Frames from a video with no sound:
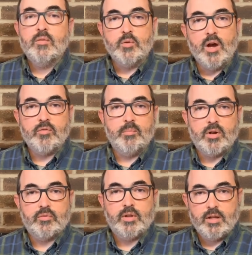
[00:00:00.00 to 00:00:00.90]
If you have a
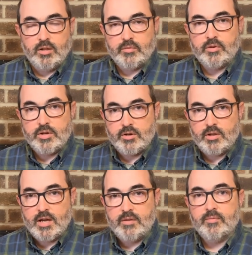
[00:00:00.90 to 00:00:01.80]
butterfly lover in your
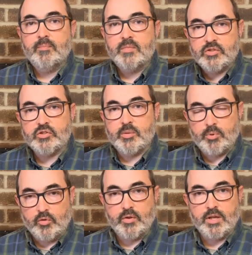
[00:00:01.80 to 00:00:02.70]
life, this is the
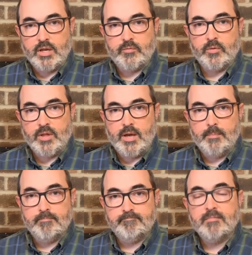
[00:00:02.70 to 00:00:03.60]
perfect gift for them.
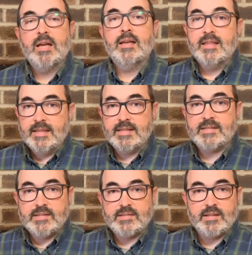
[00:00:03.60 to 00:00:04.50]
This
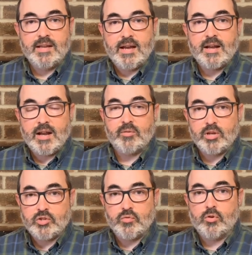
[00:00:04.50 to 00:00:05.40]
is the guide I
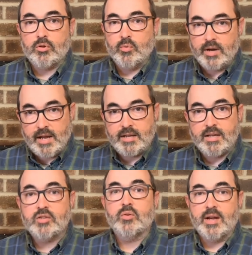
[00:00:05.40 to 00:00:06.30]
reach for when I
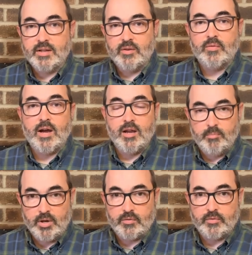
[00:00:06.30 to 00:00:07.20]
need to identify a
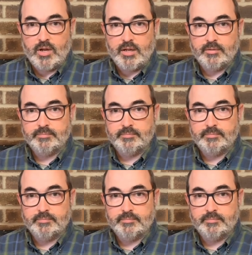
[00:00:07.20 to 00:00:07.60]
butterfly.